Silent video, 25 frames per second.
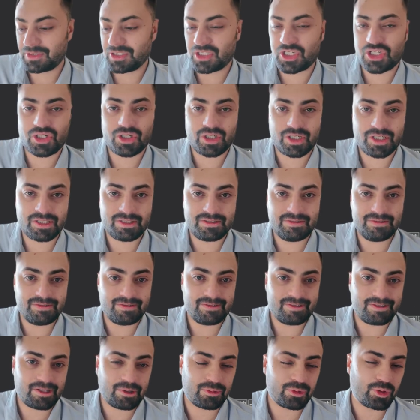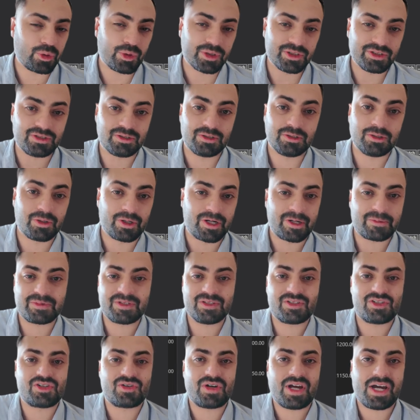up the chart, and I'm going to load up
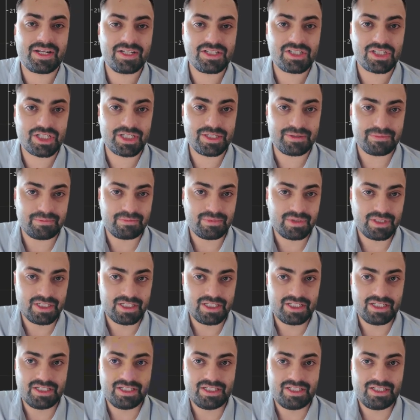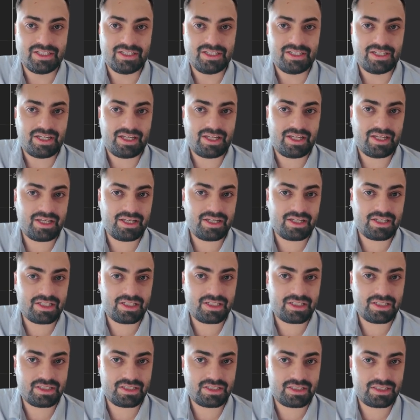the strategy,
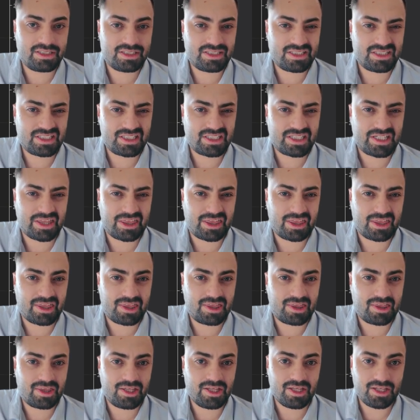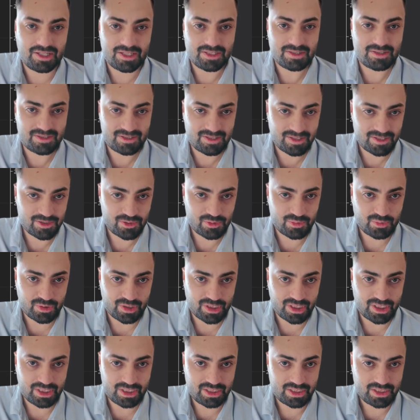and I think it's this
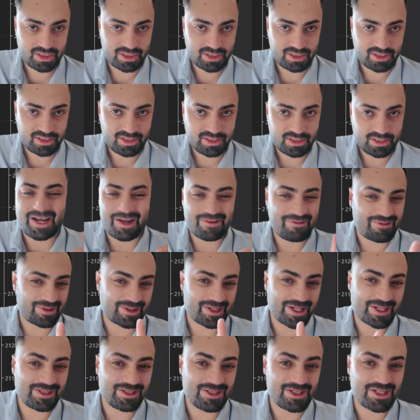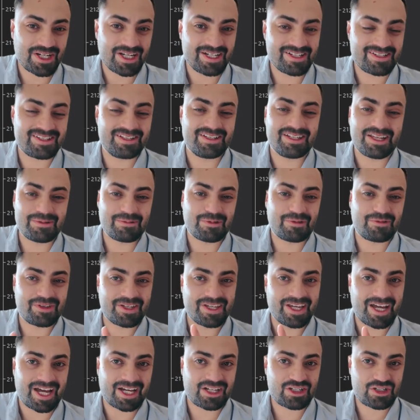one. I forgot to change the name of
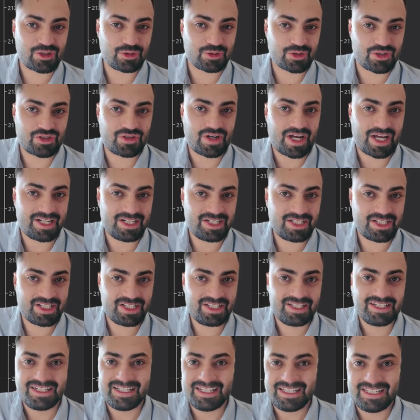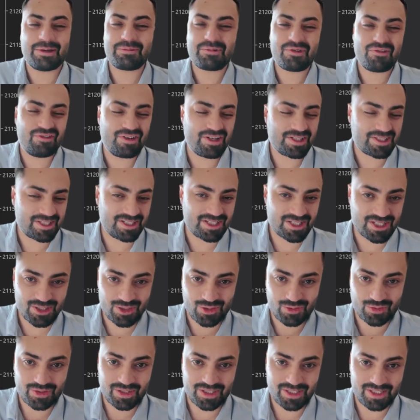the actual strategy. Let me fix it
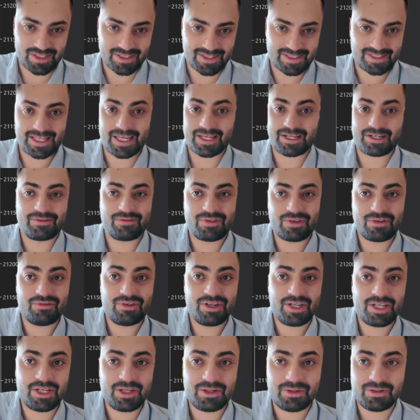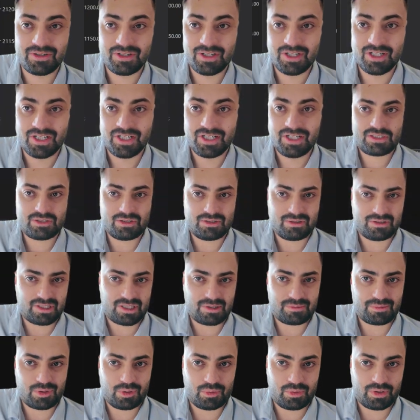just for the sake of the video. So
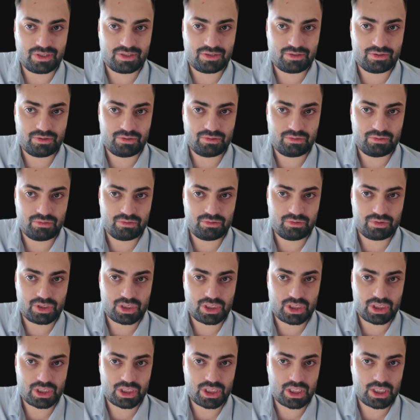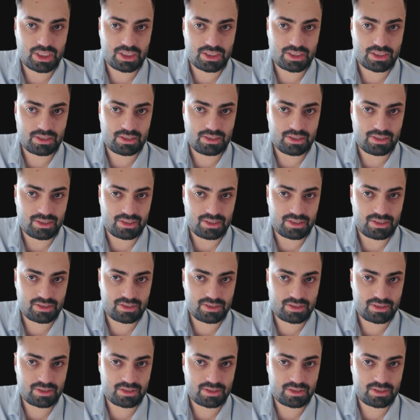I'm going to change
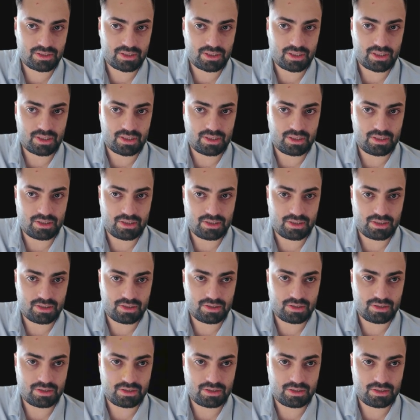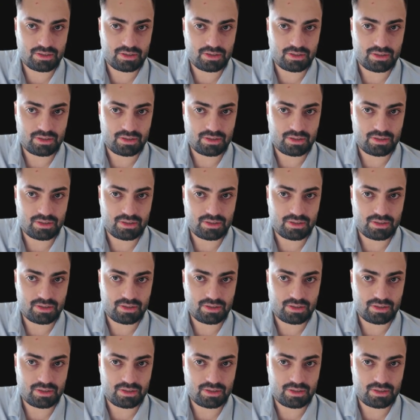this, and